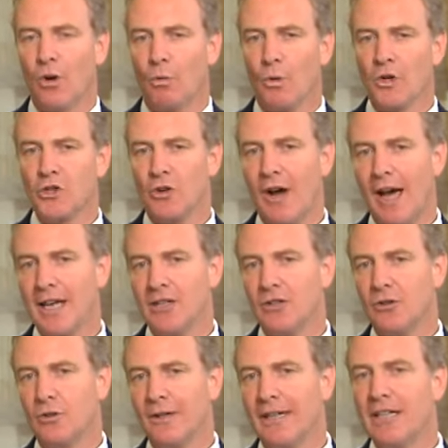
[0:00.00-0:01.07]
We're trying
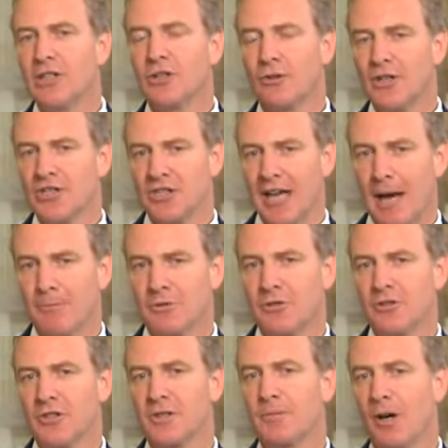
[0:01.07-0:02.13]
to increase the
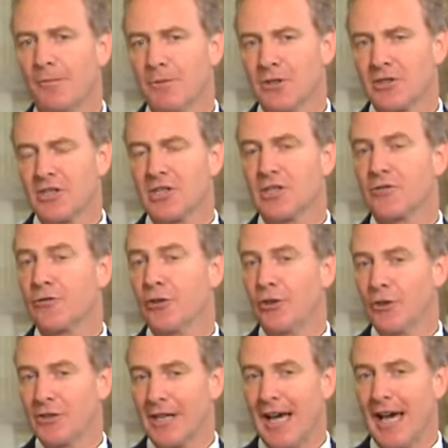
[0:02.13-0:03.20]
opportunity of small businesses for
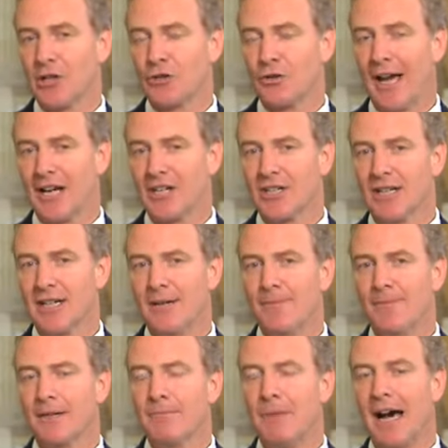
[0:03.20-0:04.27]
those contracts
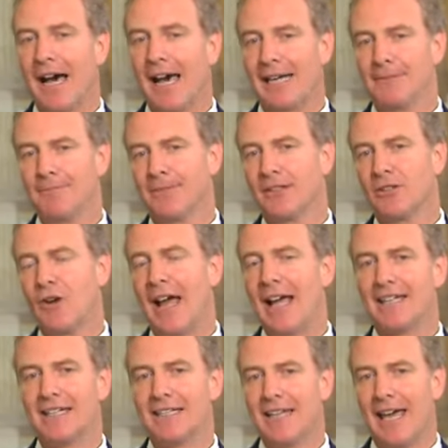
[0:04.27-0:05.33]
by
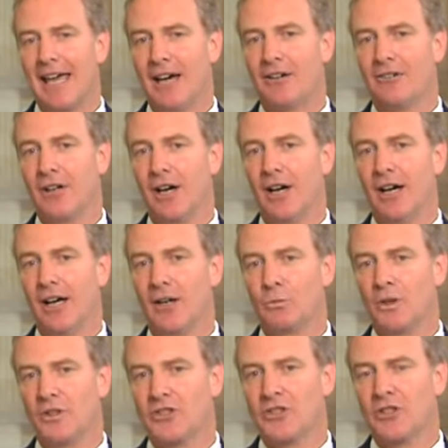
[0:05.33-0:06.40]
cracking down on
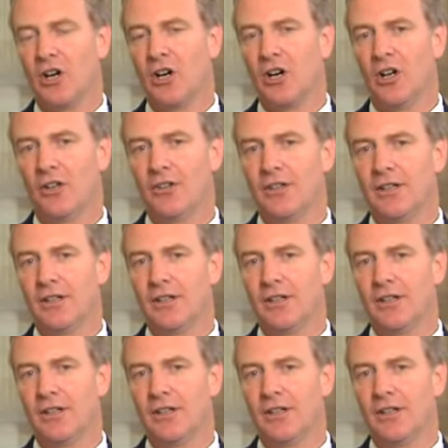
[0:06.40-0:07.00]
what's called